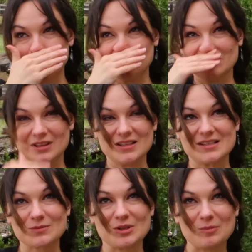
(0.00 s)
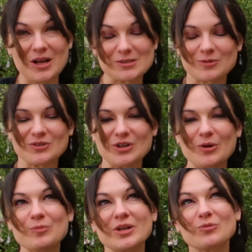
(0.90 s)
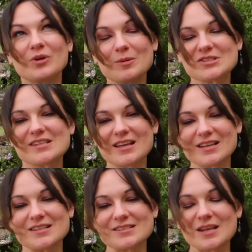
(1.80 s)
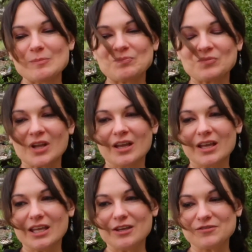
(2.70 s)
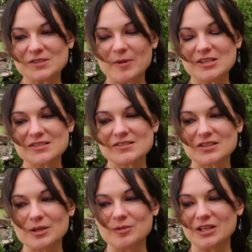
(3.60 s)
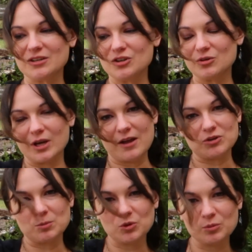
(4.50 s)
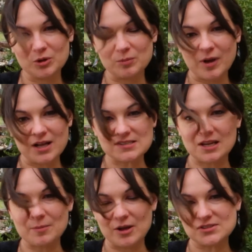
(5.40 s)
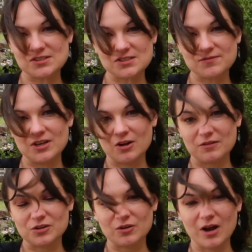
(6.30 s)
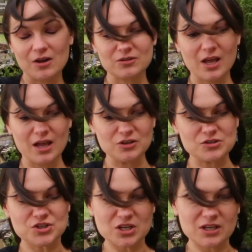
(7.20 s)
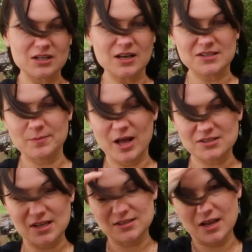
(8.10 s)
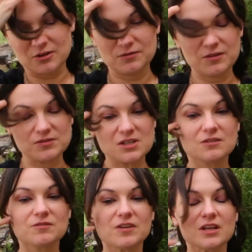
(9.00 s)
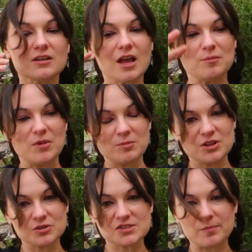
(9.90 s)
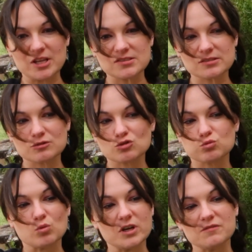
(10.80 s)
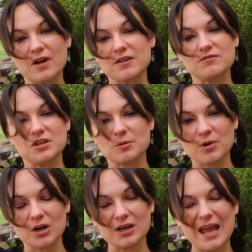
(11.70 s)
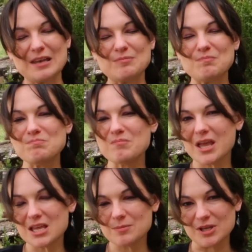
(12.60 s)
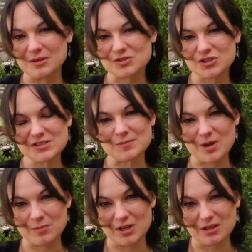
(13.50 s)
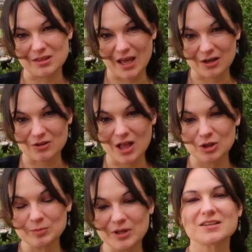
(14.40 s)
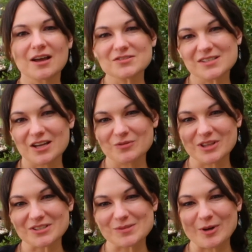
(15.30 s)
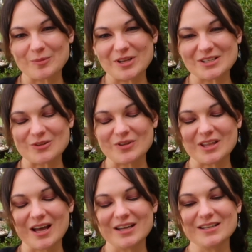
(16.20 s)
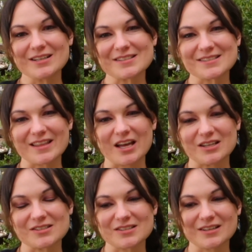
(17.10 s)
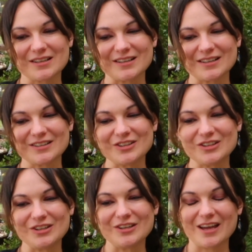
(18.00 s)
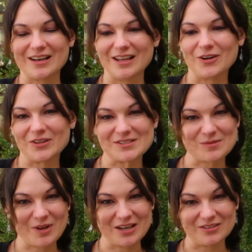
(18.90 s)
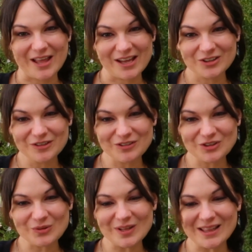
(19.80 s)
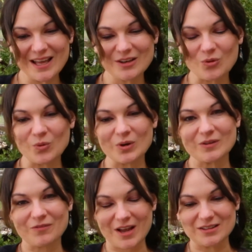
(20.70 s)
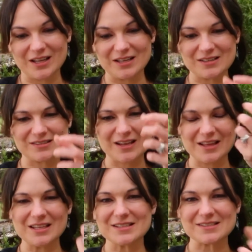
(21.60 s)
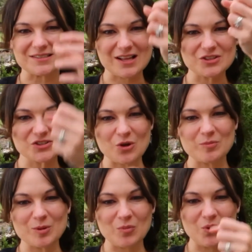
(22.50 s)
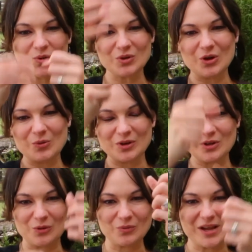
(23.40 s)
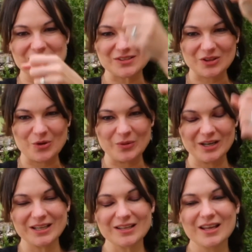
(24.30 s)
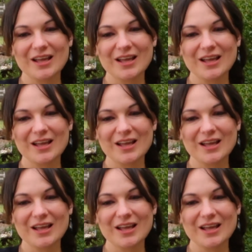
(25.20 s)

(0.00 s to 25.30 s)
I don't think that's really possible, you know, but what I'm saying is if space is limited, you could have your bluebird box at about six feet off the ground and your chickadee nest box at 10 or 15 feet, and maybe they're spaced 25 feet apart. And maybe, just maybe, that'll help. The downside with experimenting with height is that uh, you got to get on some kind of ladder if you're doing that, or find like a, I think it's a telescoping pole, you know, where you can raise and lower it.